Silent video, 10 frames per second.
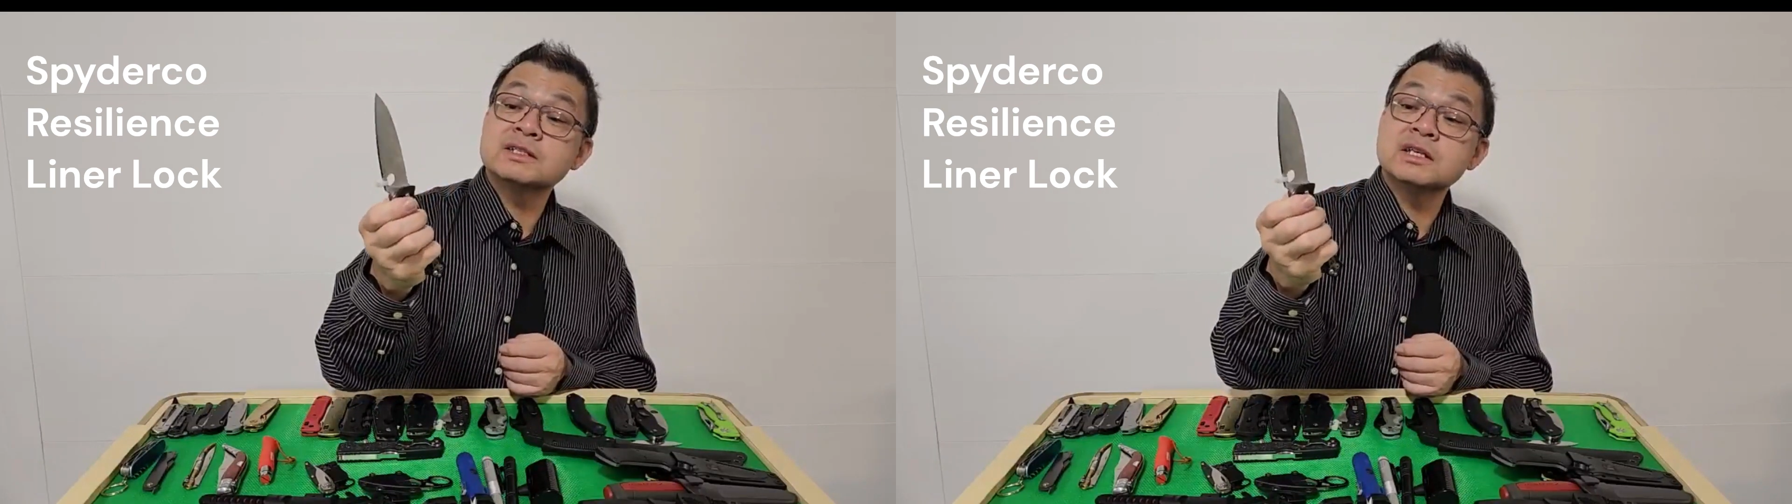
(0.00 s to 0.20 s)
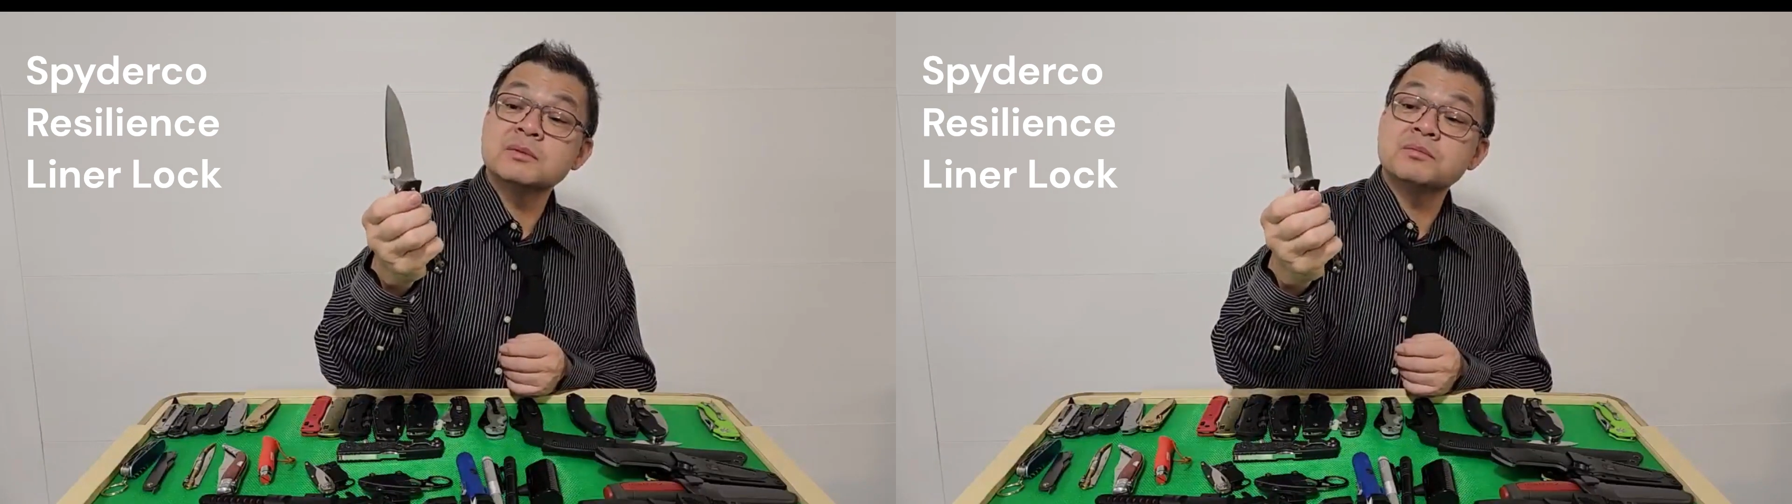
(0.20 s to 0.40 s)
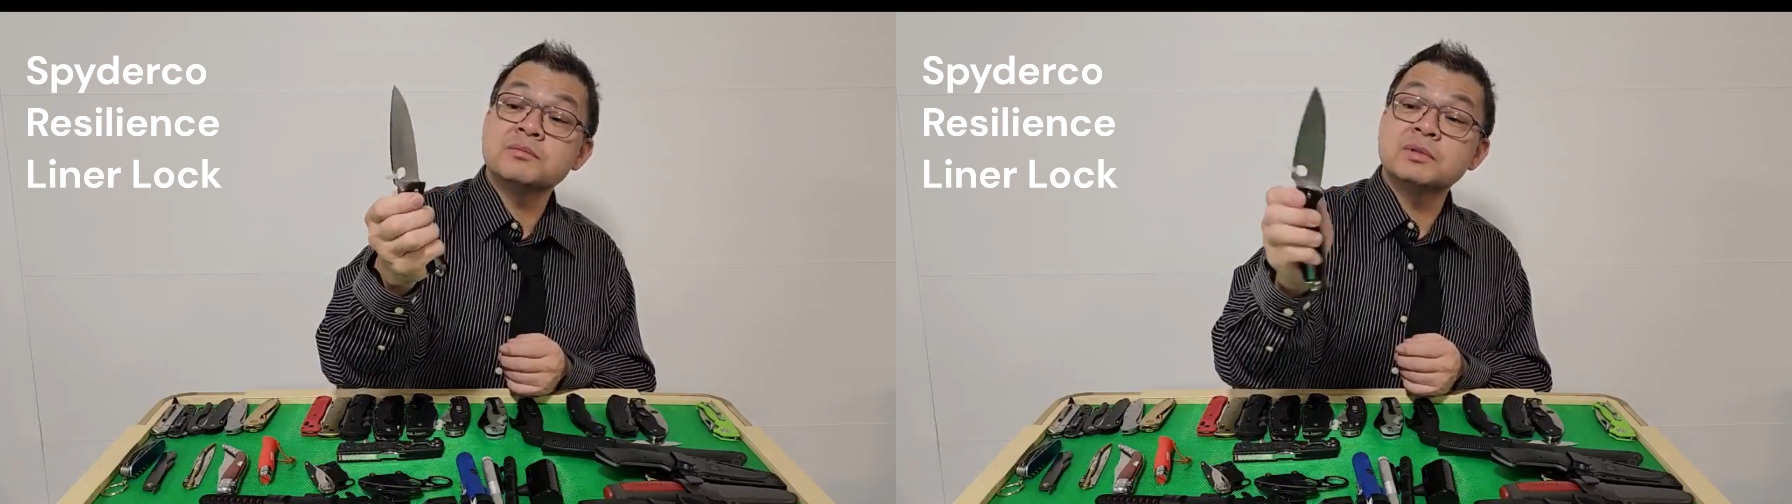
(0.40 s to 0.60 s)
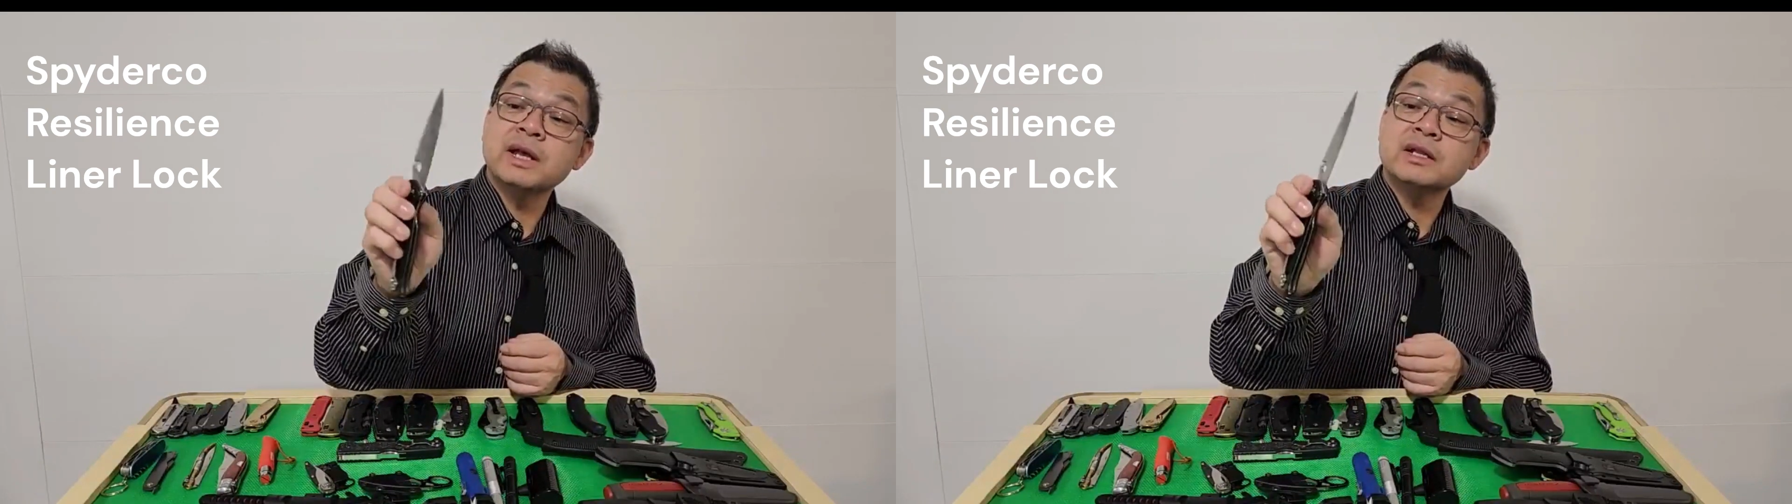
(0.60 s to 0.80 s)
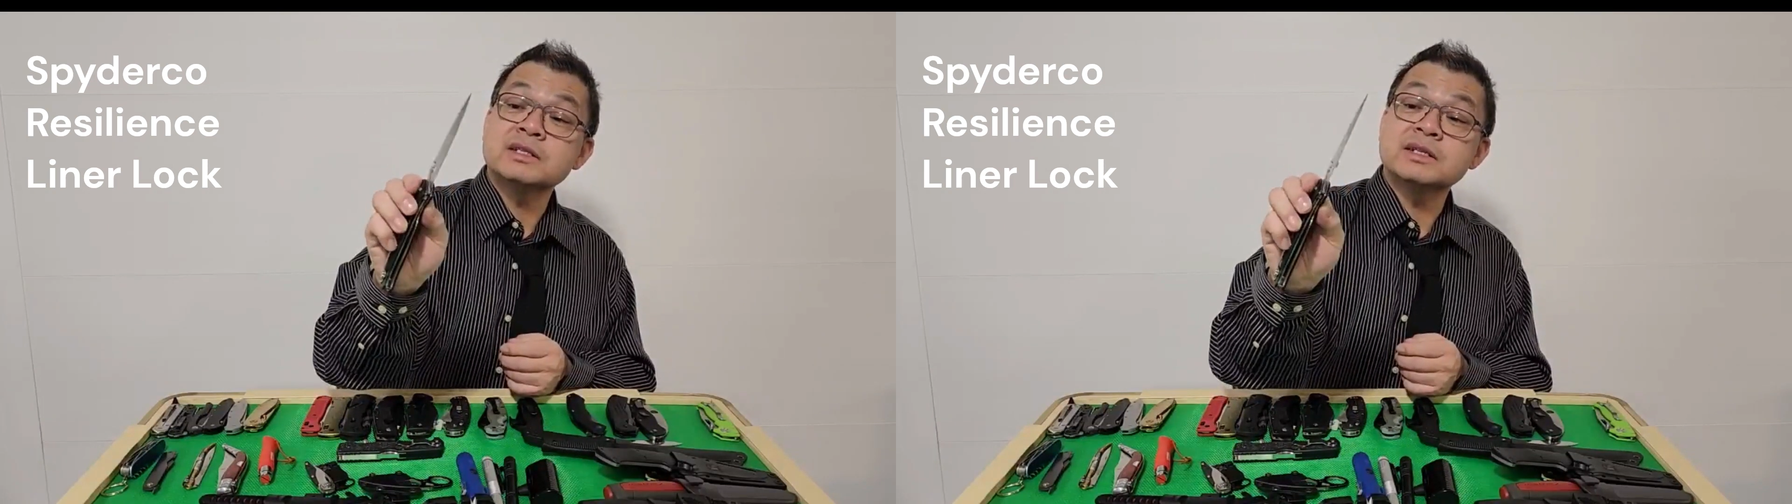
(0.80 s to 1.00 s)
the
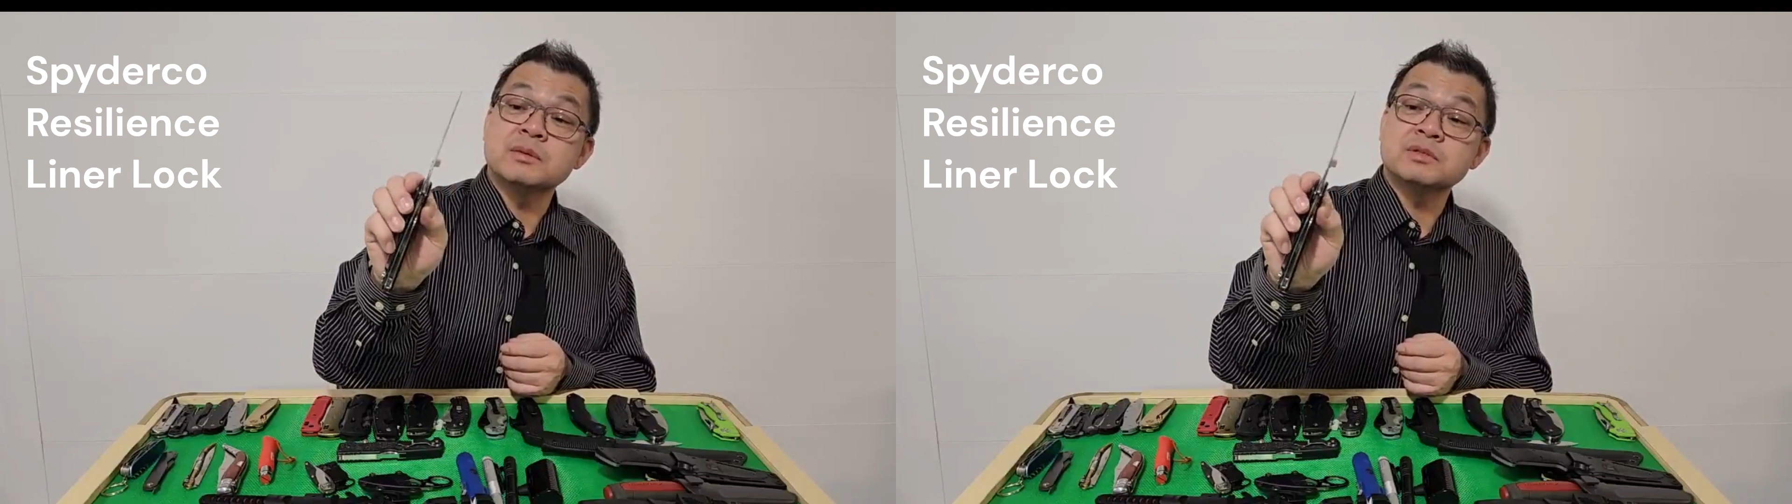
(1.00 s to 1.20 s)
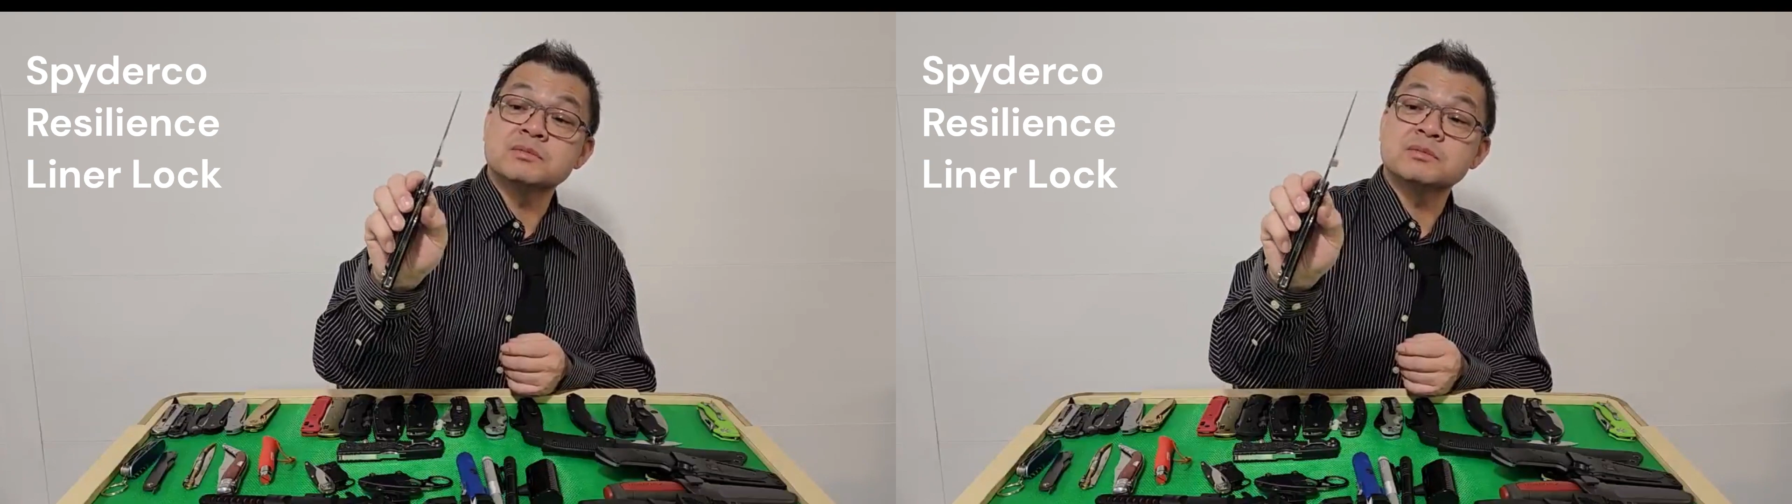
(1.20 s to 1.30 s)
blade, it seems.